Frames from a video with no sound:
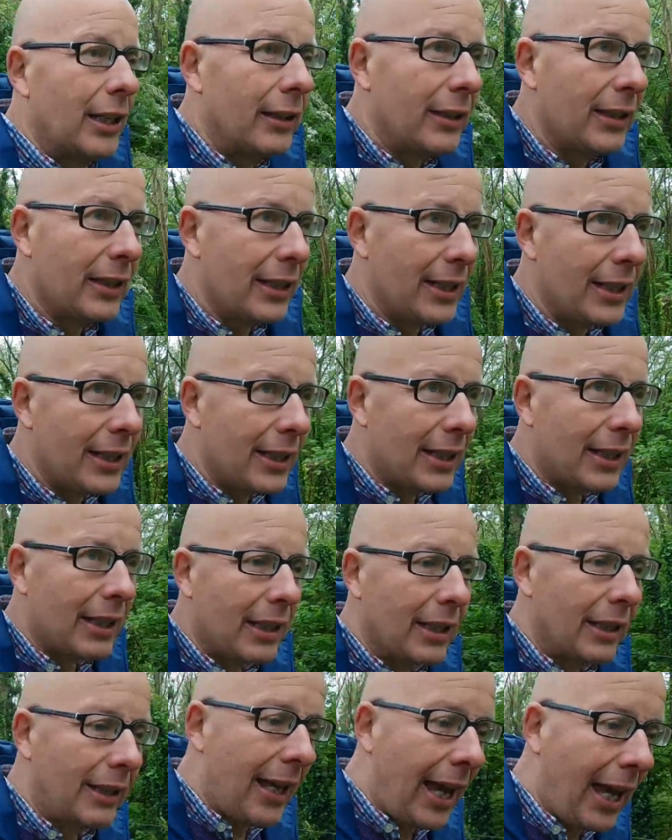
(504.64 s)
the,
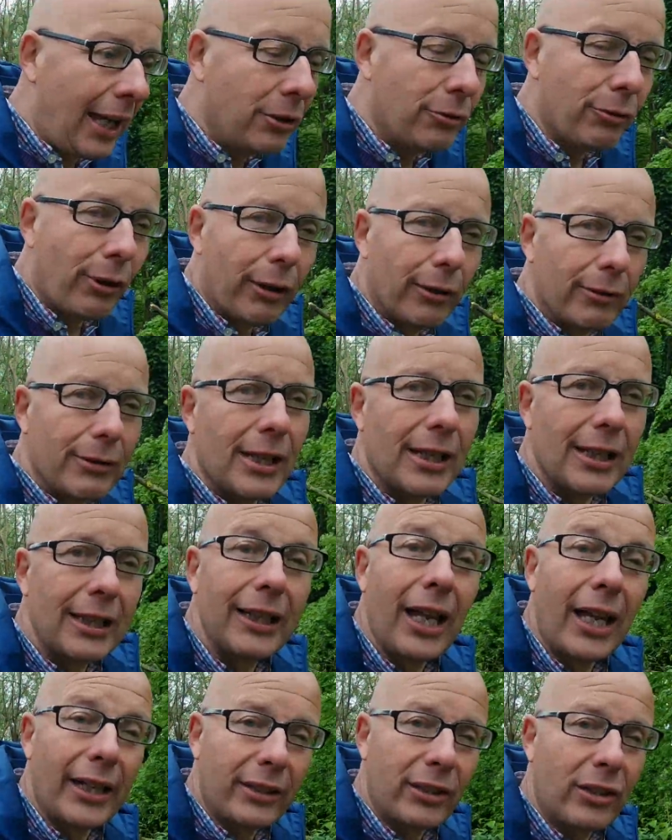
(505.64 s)
uh, the hedgerows
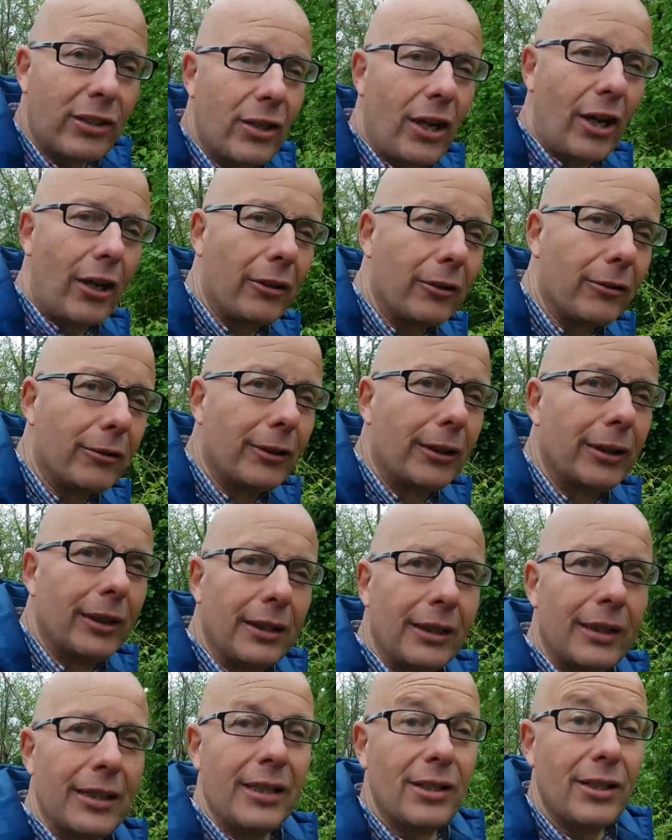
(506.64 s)
like snow.
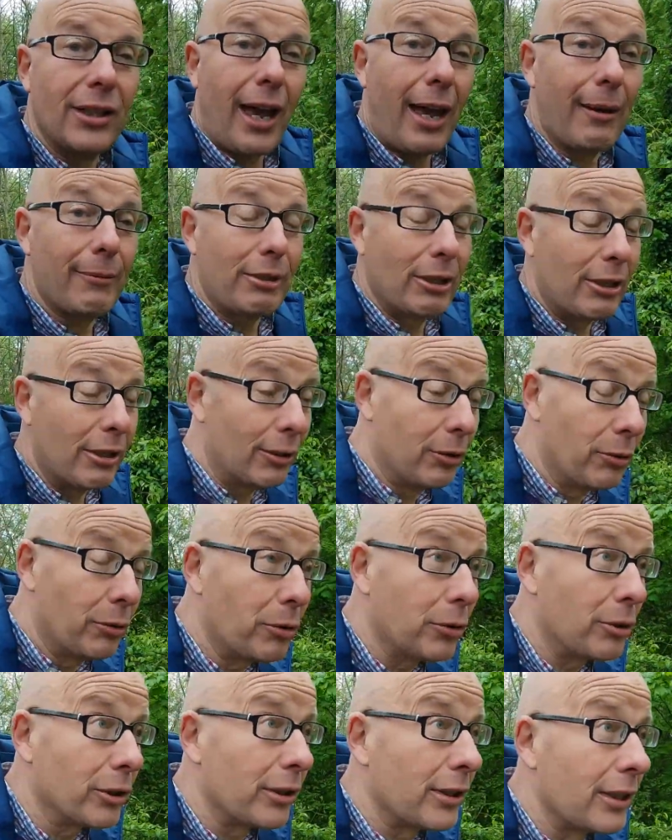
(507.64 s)
It's just absolutely
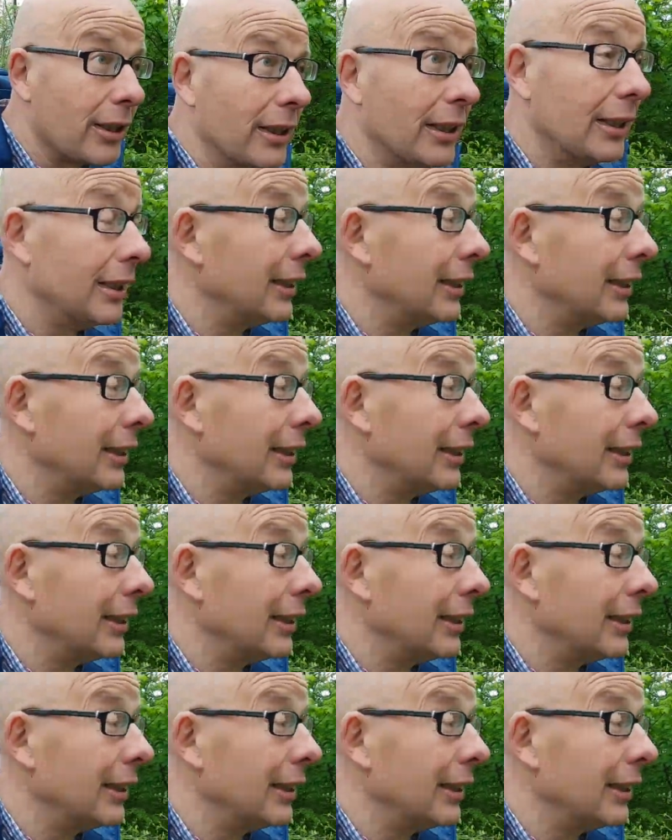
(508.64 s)
gorgeous.